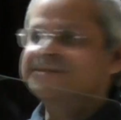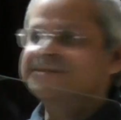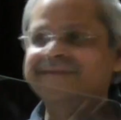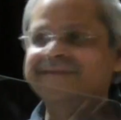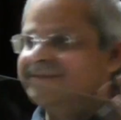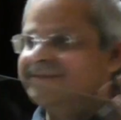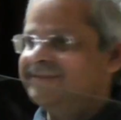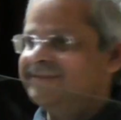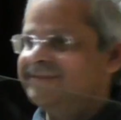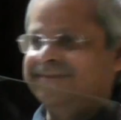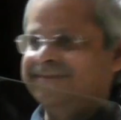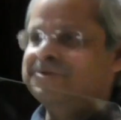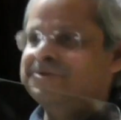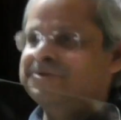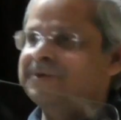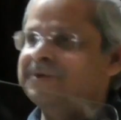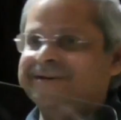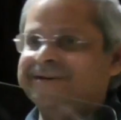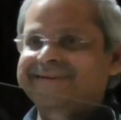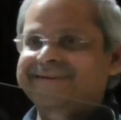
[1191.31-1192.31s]
That's it. Over.
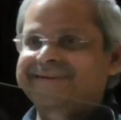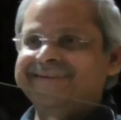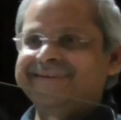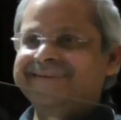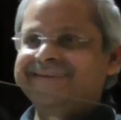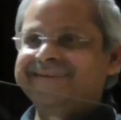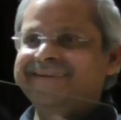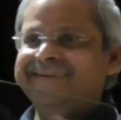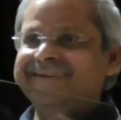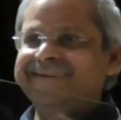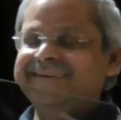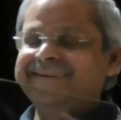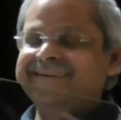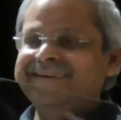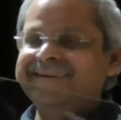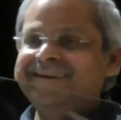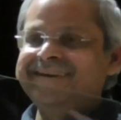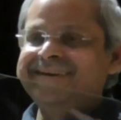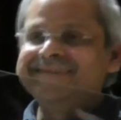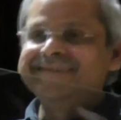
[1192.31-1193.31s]

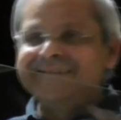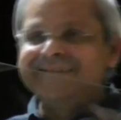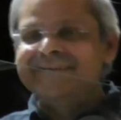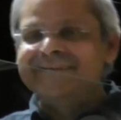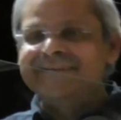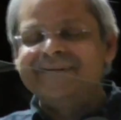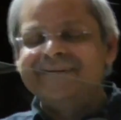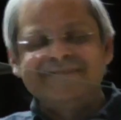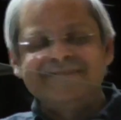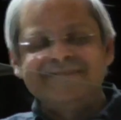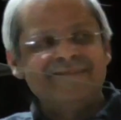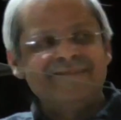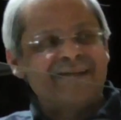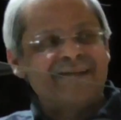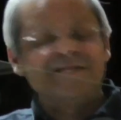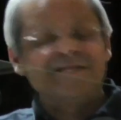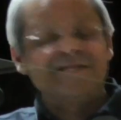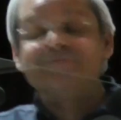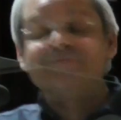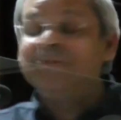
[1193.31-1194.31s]
His resignation is
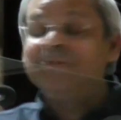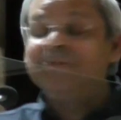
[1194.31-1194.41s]
accepted.